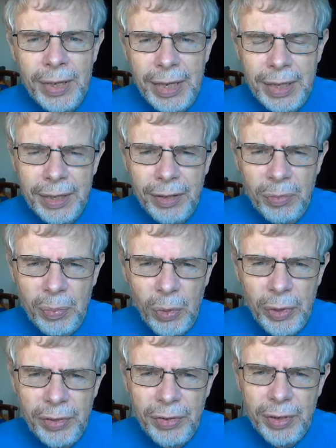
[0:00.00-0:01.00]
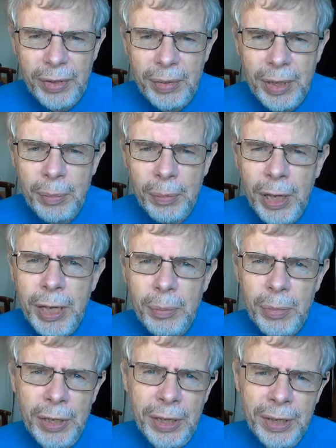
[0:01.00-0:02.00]
at this point. It, it might
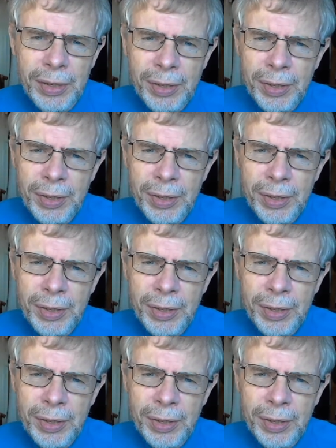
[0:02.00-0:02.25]
be.